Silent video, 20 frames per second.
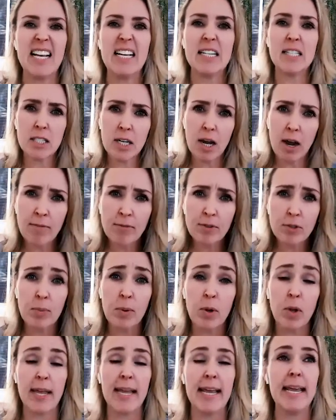It's
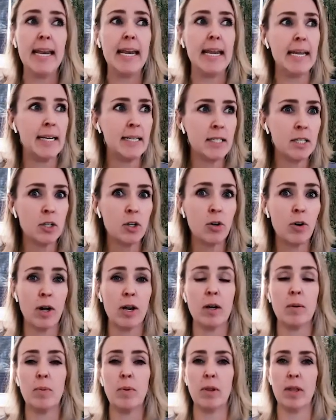comfortable. It is
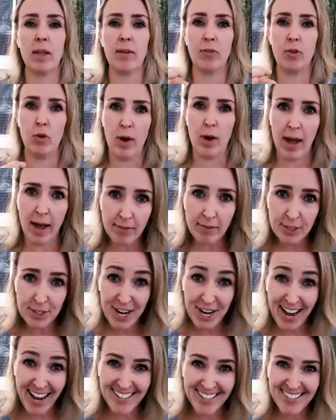incredible. If you have a
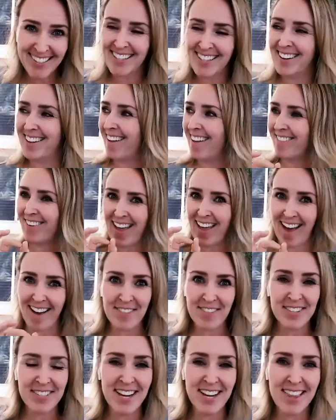chance, if I
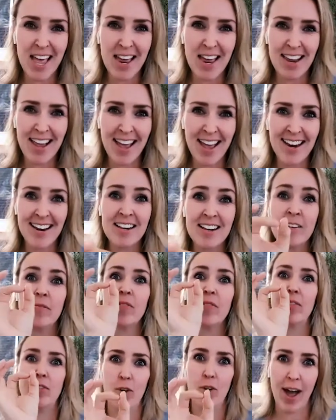haven't said that yet,
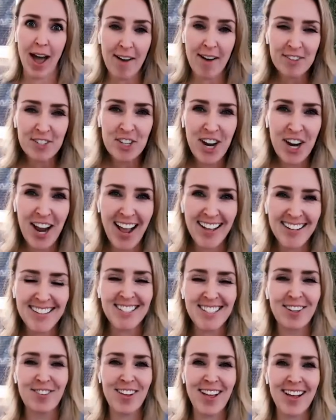if you have a chance
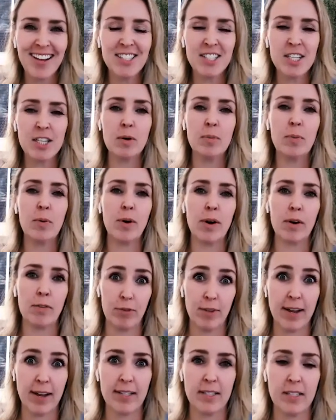to fly in Singapore,
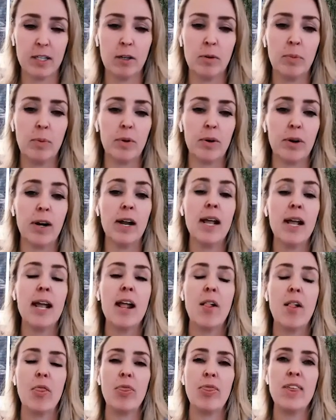fly in Singapore.
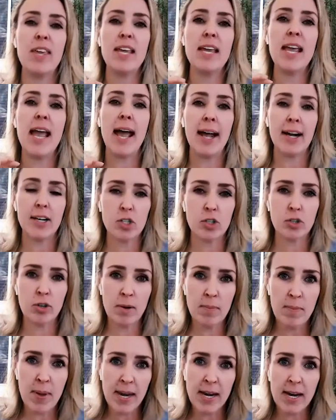The extra
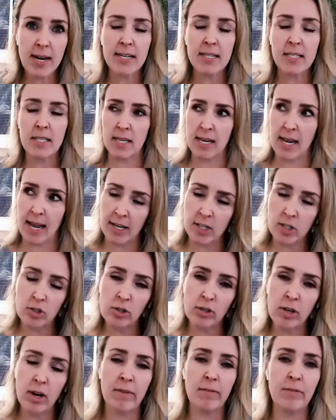amenities, the
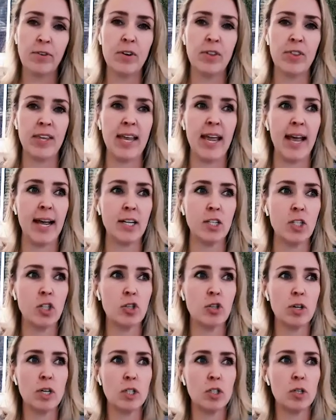extra comfort, the
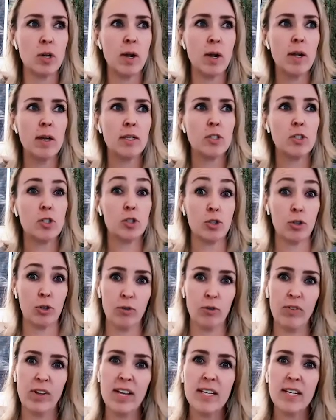extra
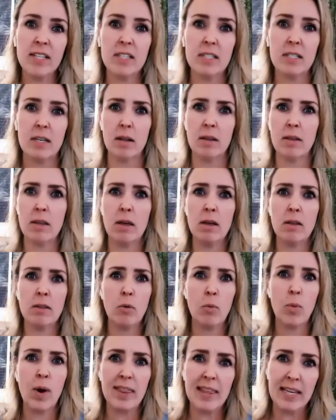service, the
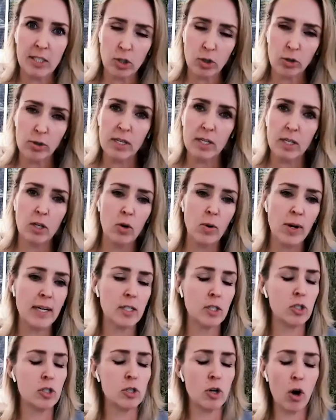way they treat you
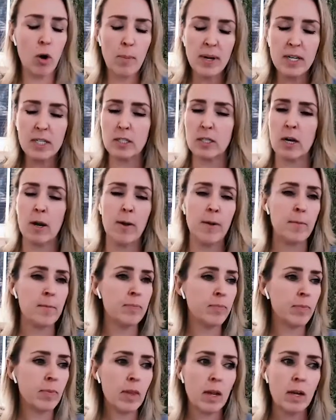is so much
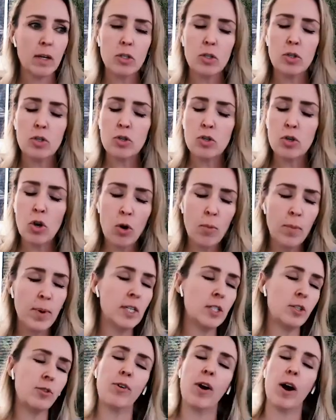
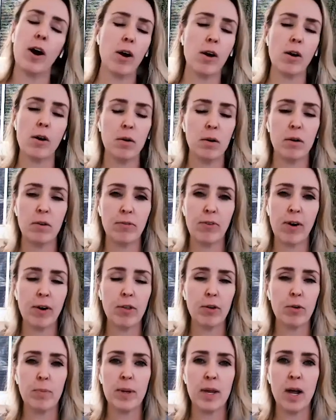
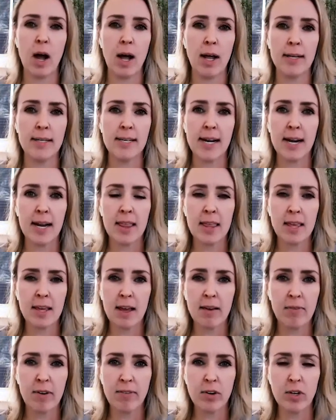farther beyond anything
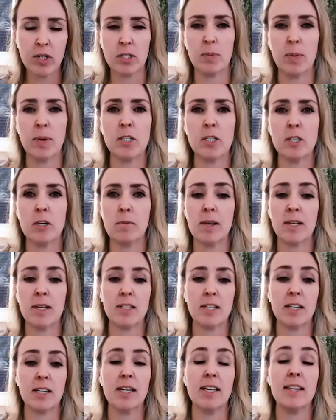I've ever experienced
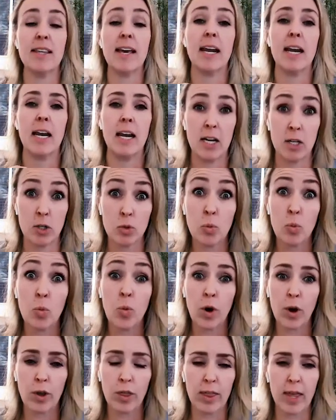domestically, that it is
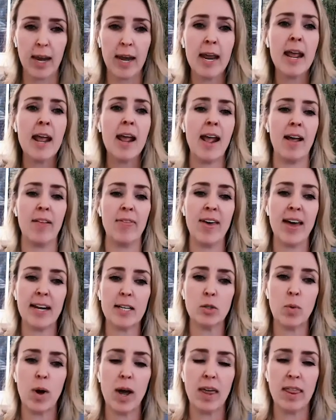worth it. And that
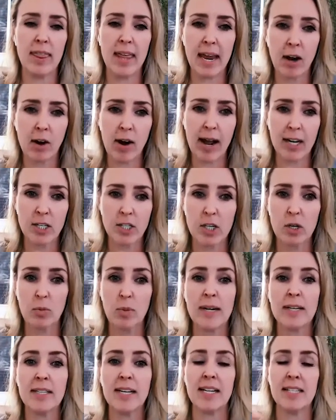is why they are actually
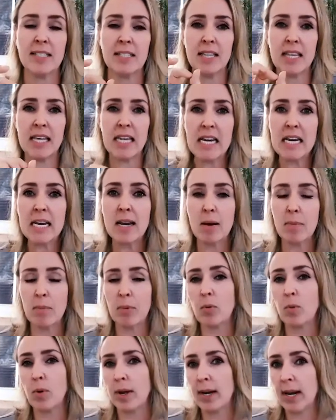ranked as the
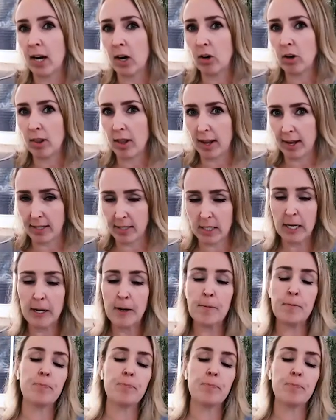#1 airlines.